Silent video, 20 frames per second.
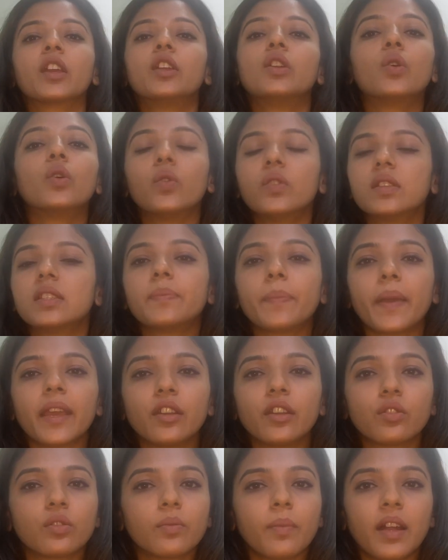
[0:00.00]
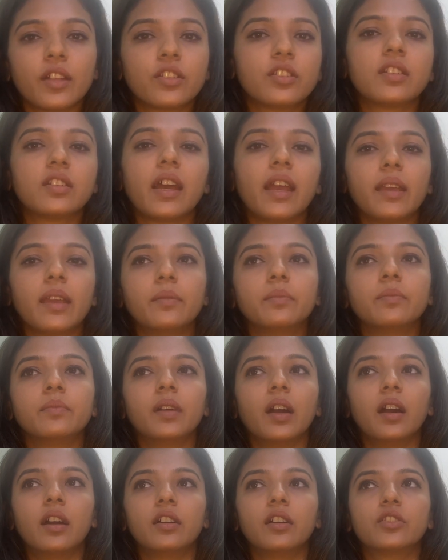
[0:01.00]
Don't spend too much
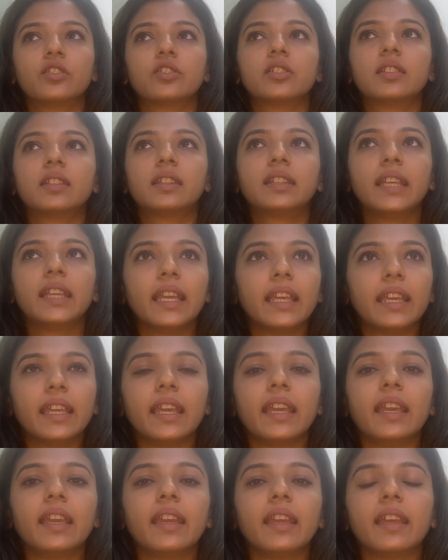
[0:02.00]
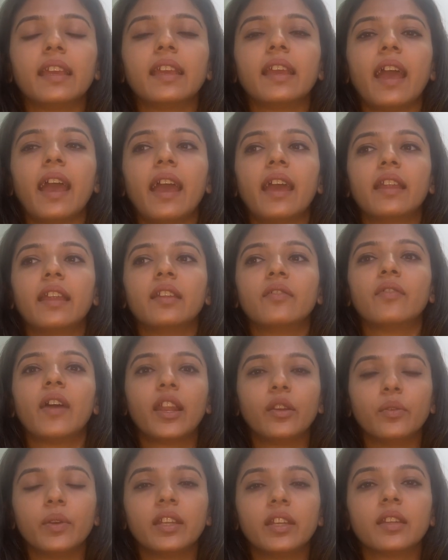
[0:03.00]
time just thinking and
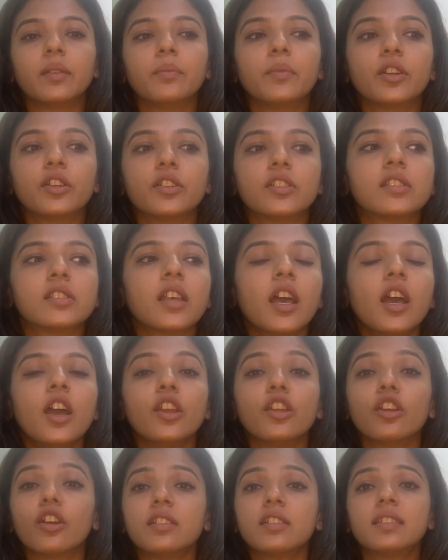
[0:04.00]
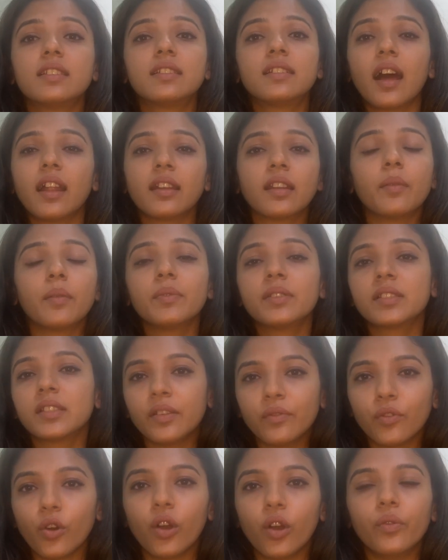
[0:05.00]
evaluating, because your startup is
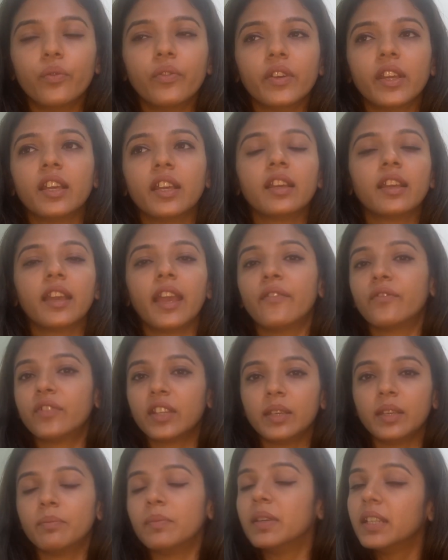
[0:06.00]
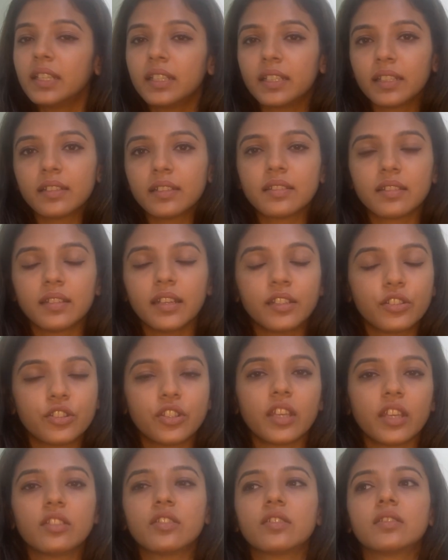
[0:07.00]
evolving every minute. It
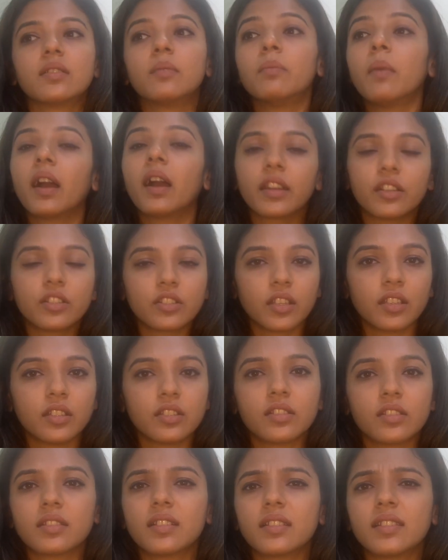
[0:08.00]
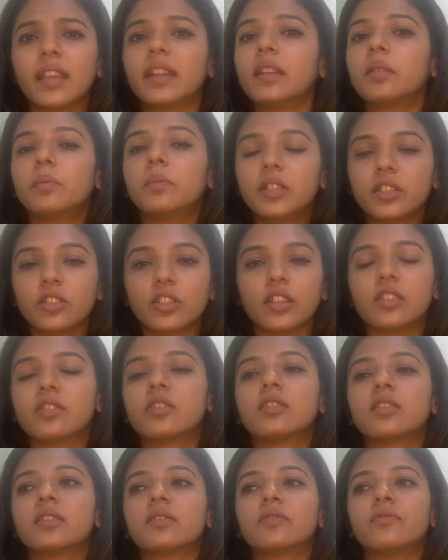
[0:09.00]
changes, the market changes, the sentiment
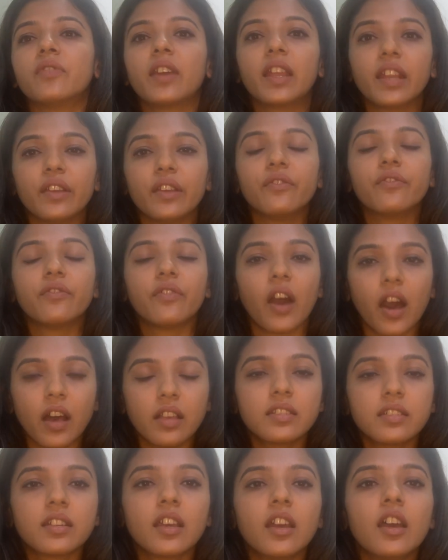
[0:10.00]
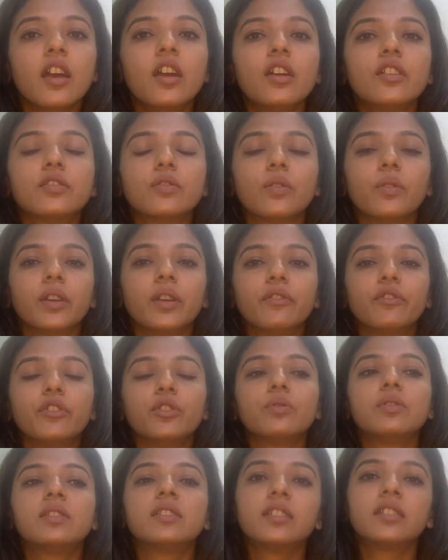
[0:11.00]
changes very fast. So if
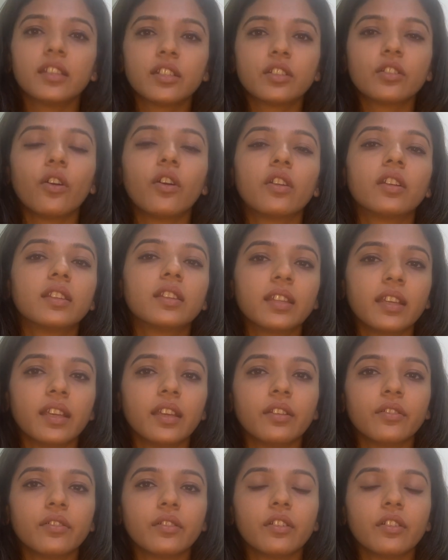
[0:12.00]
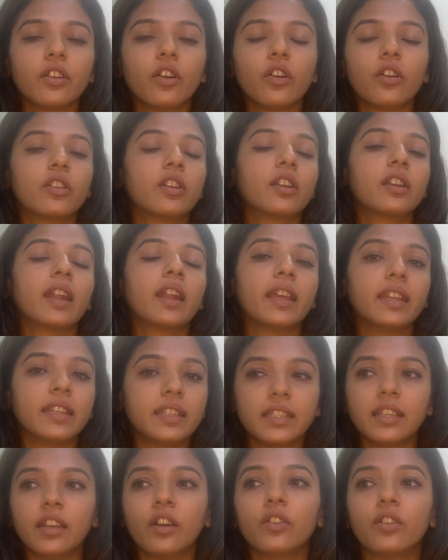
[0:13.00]
you sit on a thing or an
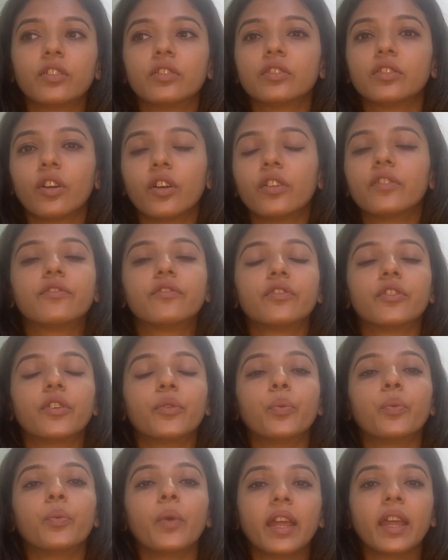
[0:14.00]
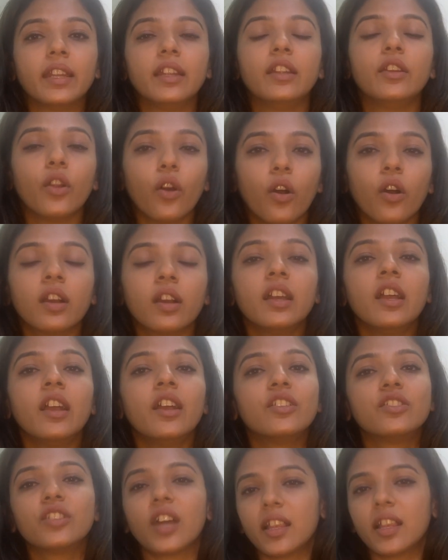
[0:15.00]
idea or a thought for very long,
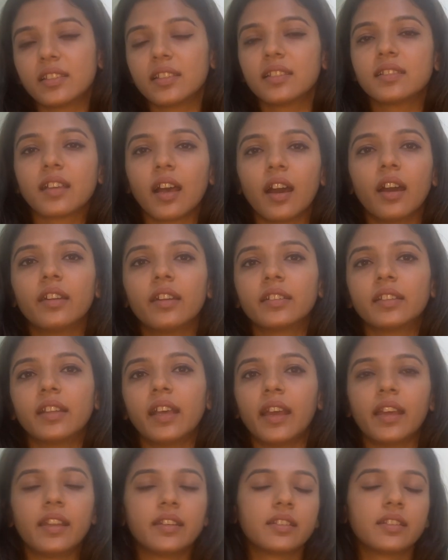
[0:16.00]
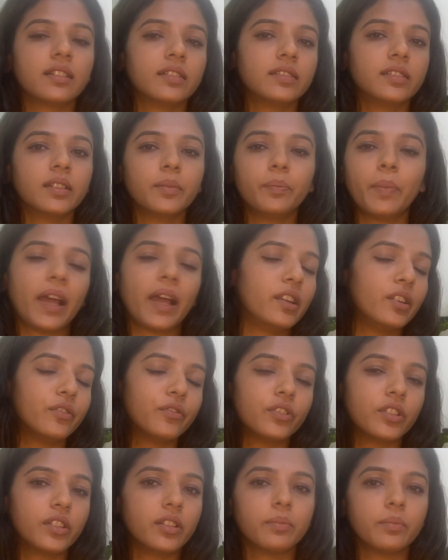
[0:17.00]
chances are that the palette
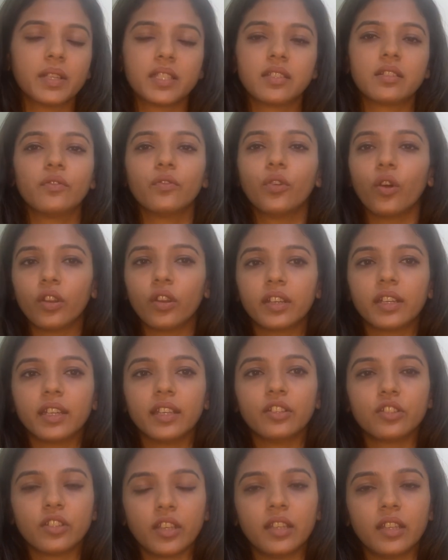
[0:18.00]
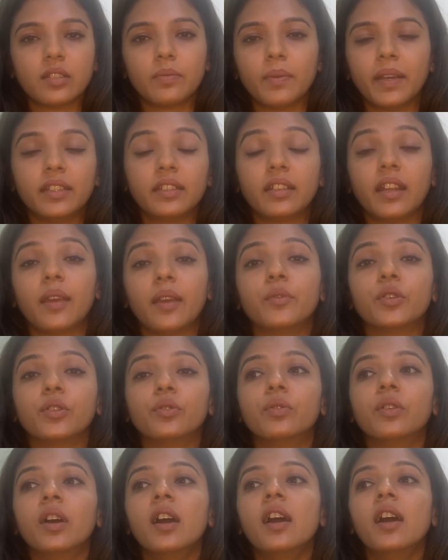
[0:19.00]
for it must have already changed by the time
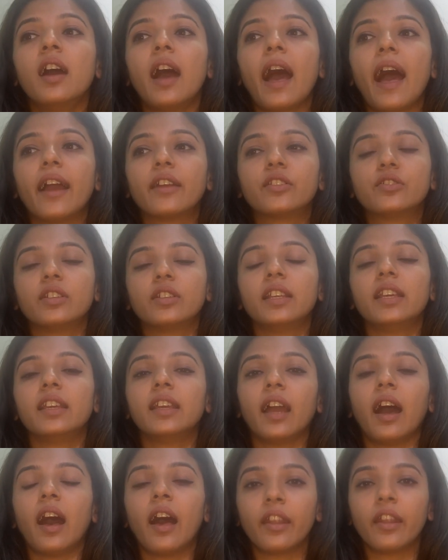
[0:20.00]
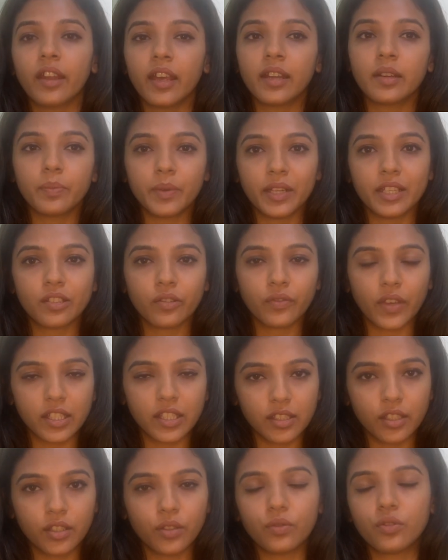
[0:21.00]
you actually are at a place of
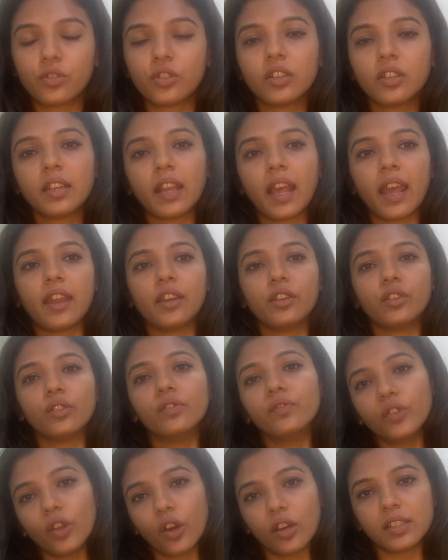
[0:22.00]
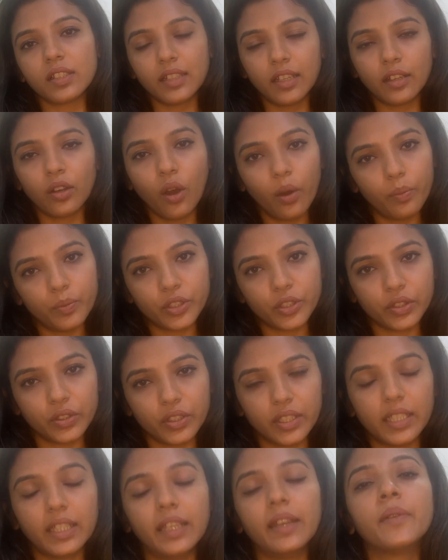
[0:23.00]
execution, and you've lost that
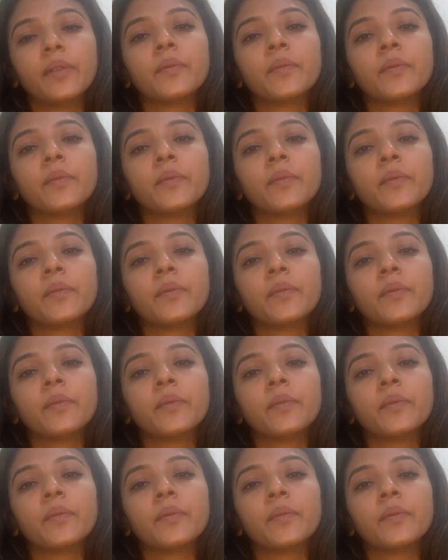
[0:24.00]
opportunity.